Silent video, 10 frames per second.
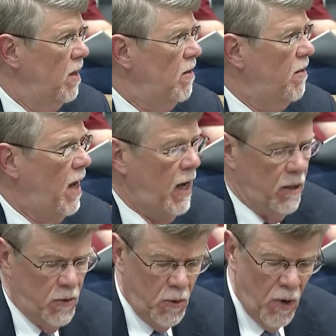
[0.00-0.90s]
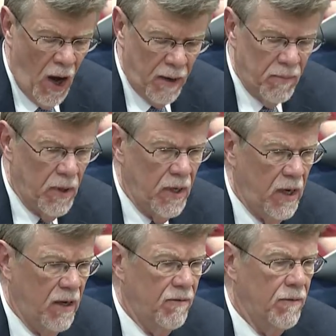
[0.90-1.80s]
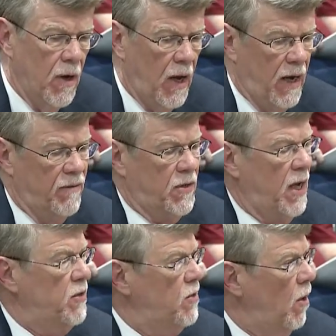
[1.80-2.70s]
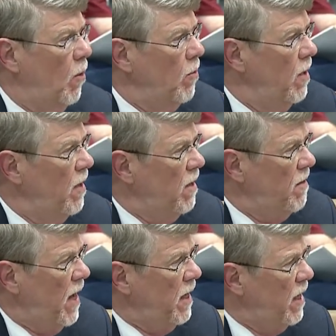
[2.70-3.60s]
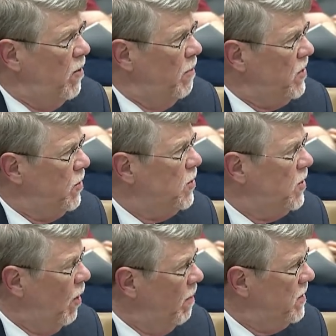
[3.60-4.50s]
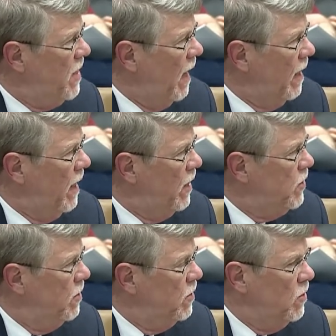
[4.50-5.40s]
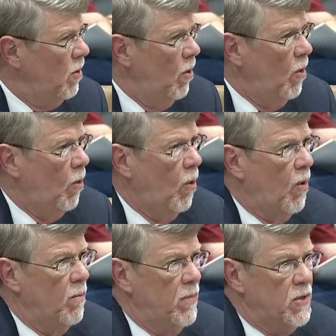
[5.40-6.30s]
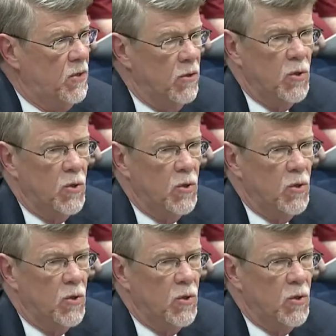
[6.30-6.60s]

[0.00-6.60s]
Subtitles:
They do not believe, and have said so, that either Mr. Stillman's allegations or Mr.